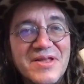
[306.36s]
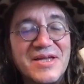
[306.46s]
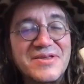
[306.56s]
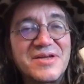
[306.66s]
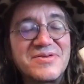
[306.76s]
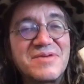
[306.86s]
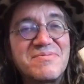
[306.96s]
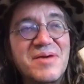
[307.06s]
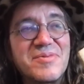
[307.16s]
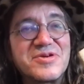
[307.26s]
and and and
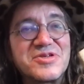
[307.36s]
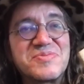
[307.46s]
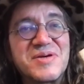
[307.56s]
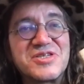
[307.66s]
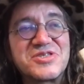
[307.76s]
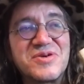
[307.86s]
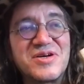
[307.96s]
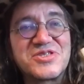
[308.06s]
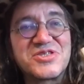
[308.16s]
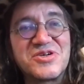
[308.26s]
memory space,
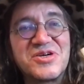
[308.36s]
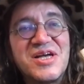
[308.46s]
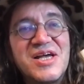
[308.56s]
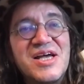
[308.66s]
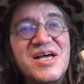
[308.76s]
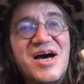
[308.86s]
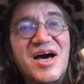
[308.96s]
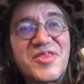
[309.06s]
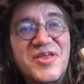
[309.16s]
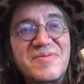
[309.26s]
right? So
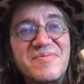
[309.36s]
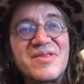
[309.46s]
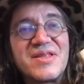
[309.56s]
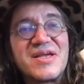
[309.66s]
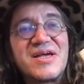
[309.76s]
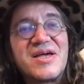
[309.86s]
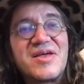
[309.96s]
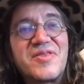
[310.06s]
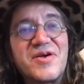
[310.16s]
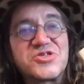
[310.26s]
I think
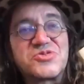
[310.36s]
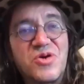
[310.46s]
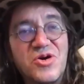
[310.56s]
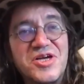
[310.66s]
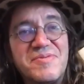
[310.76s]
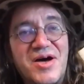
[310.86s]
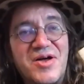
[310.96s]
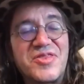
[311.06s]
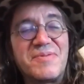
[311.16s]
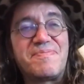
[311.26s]
there's worry
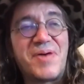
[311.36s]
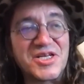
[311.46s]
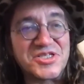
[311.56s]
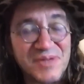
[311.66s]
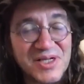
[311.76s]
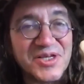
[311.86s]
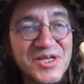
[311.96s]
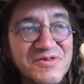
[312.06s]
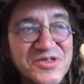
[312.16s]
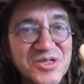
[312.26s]
about the
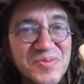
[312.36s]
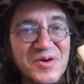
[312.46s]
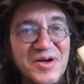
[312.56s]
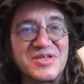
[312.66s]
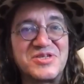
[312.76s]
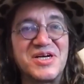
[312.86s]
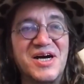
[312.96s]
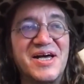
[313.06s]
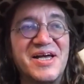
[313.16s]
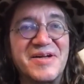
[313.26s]
possibility of super
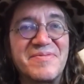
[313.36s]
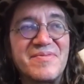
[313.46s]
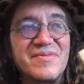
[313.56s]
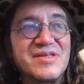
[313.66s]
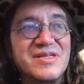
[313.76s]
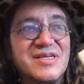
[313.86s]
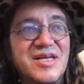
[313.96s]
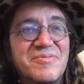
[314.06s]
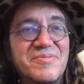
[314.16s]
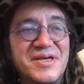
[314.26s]
AGI
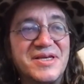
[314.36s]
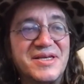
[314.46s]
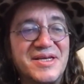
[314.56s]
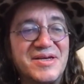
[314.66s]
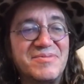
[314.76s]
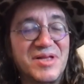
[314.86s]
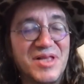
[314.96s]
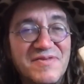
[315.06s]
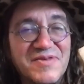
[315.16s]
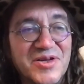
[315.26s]
being
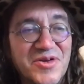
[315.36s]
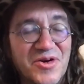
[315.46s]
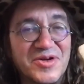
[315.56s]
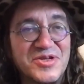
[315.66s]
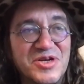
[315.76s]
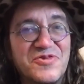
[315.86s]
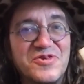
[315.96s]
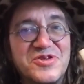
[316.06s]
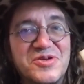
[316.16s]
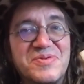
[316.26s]
malevolent or
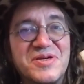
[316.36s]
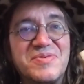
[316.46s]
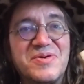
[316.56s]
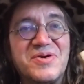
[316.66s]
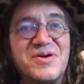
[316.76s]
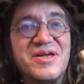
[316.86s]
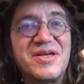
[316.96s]
indifferent to people,